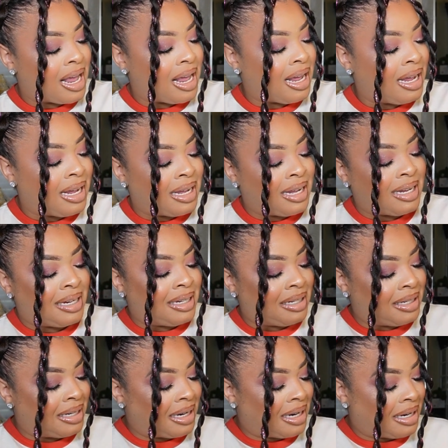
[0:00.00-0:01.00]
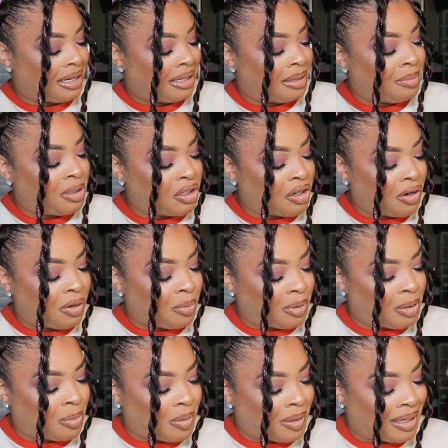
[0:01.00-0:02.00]
And let me show you
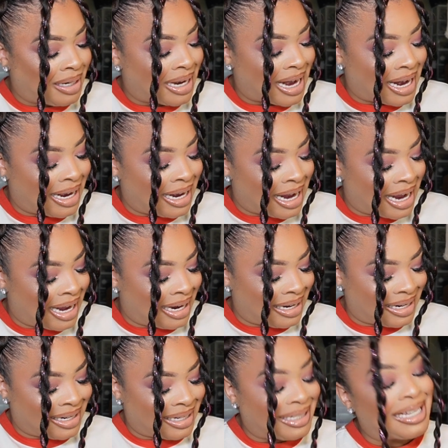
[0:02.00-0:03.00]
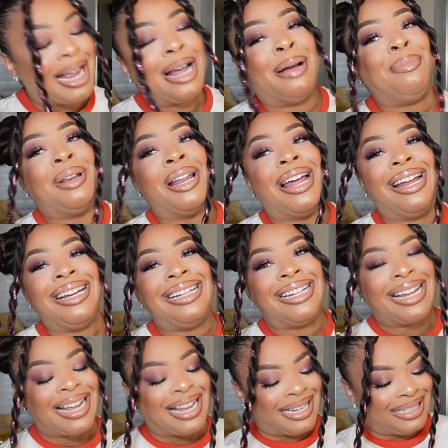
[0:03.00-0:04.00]
which one I got, because I'm like,
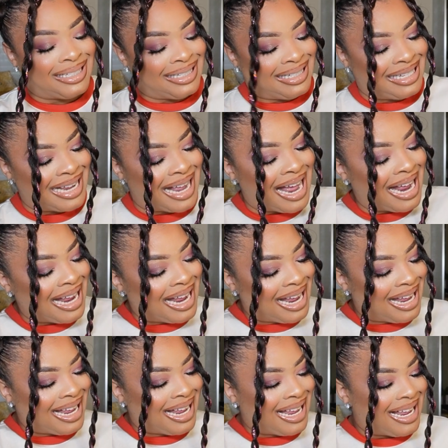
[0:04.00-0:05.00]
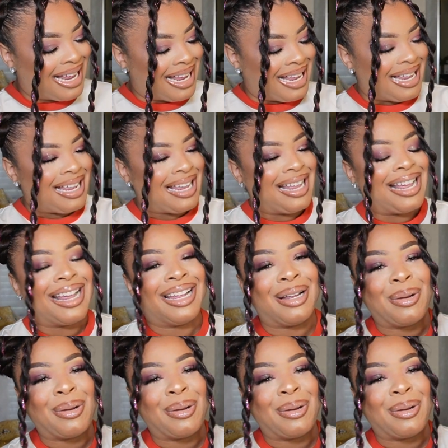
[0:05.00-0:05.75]
dang.